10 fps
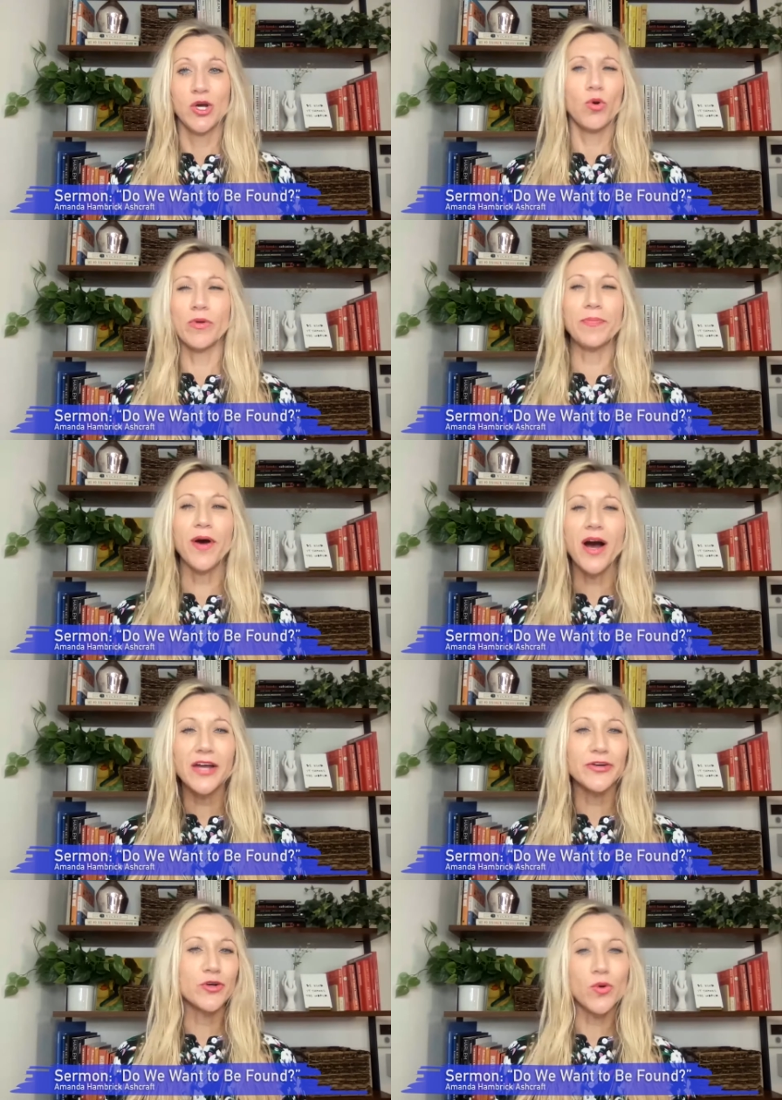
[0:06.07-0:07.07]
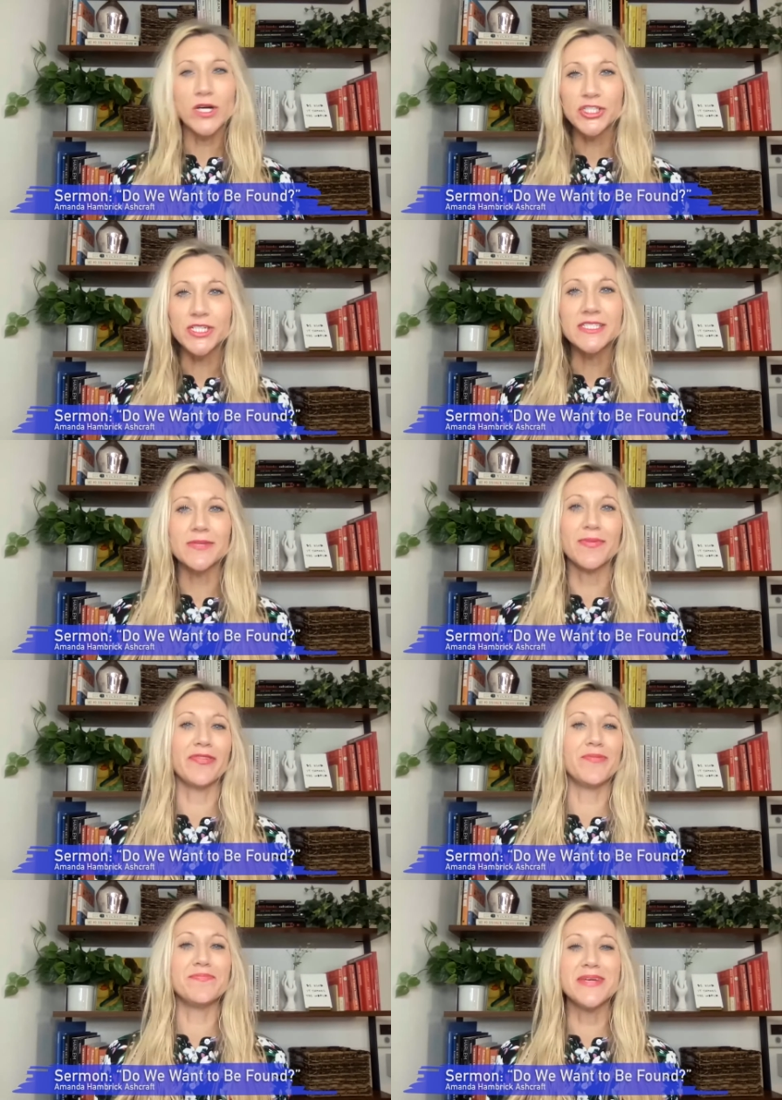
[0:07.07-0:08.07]
where we ponder questions
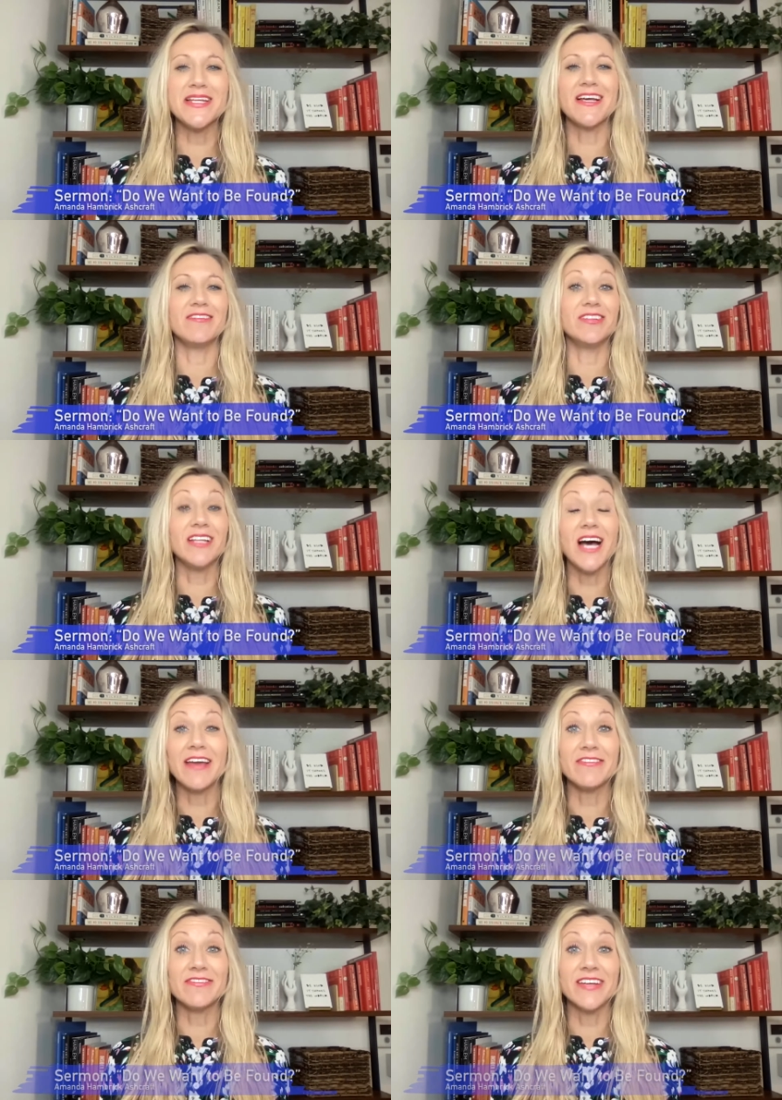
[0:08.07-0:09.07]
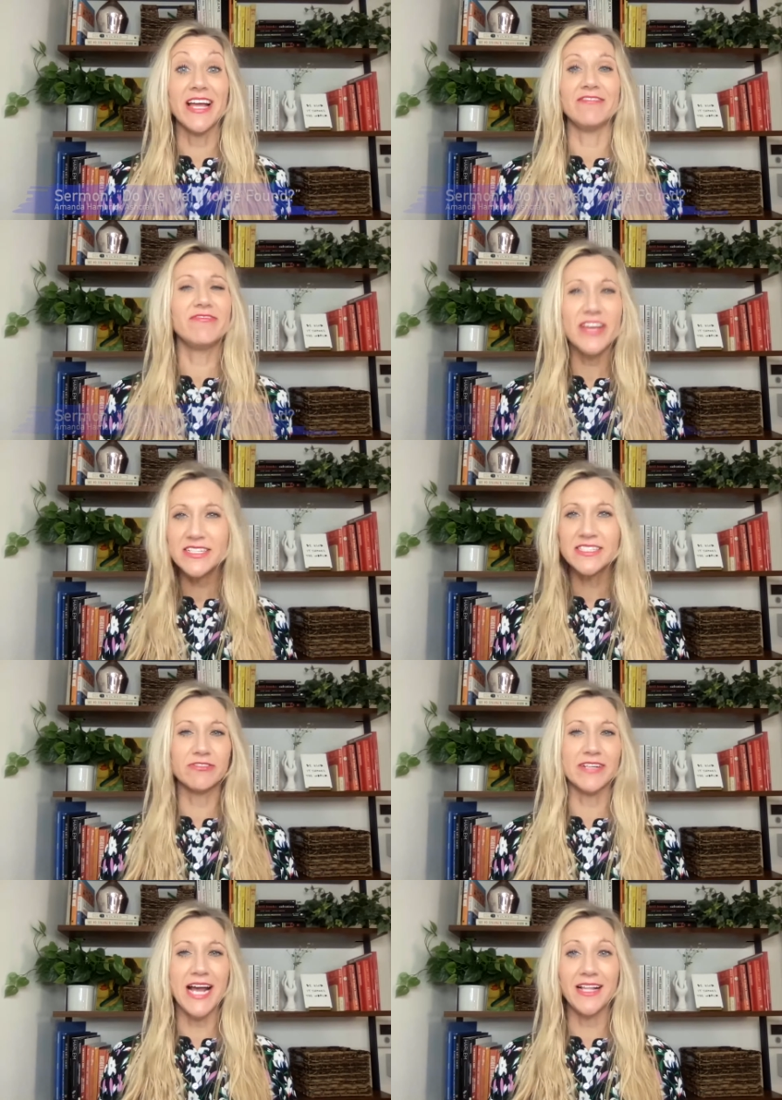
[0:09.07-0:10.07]
about the meaning of life and face
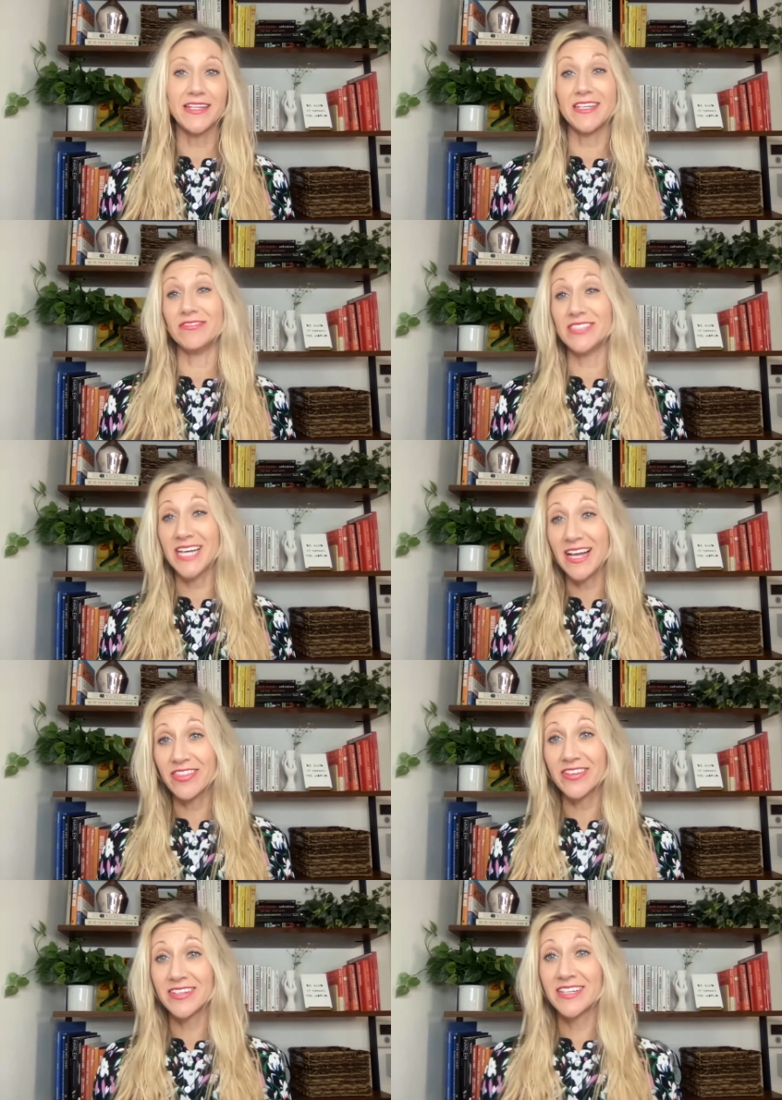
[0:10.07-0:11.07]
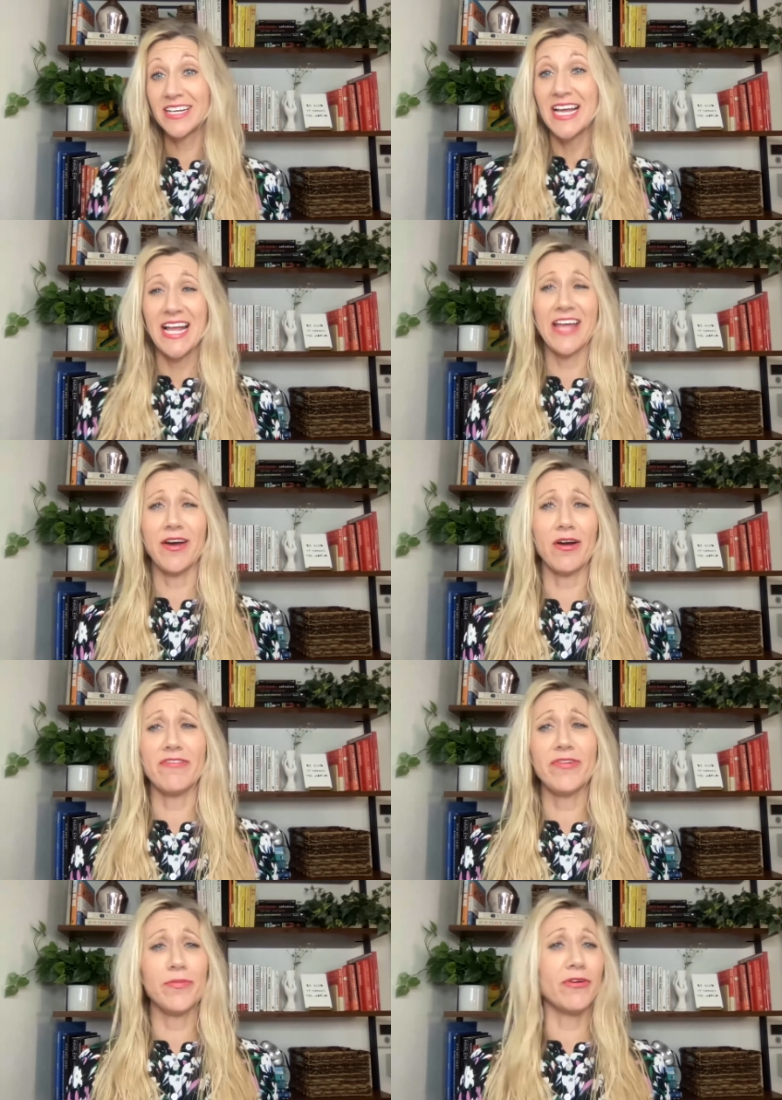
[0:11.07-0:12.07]
the reality of death and our
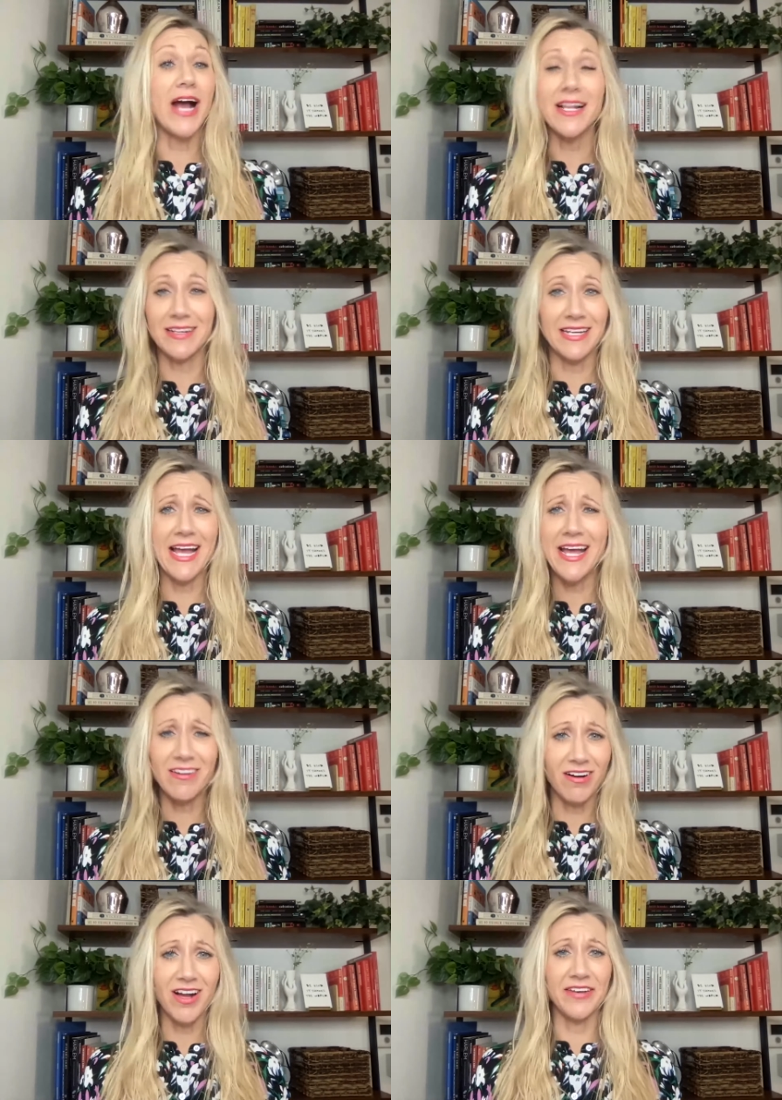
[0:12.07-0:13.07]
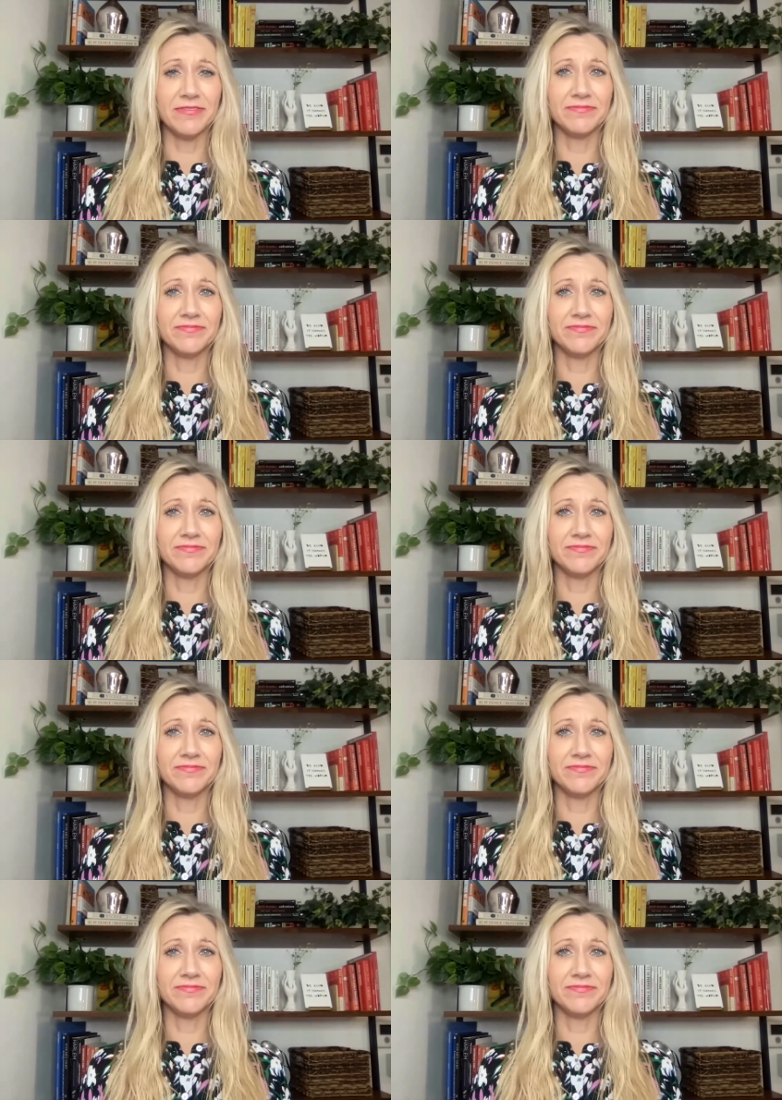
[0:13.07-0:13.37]
ephemerality head on.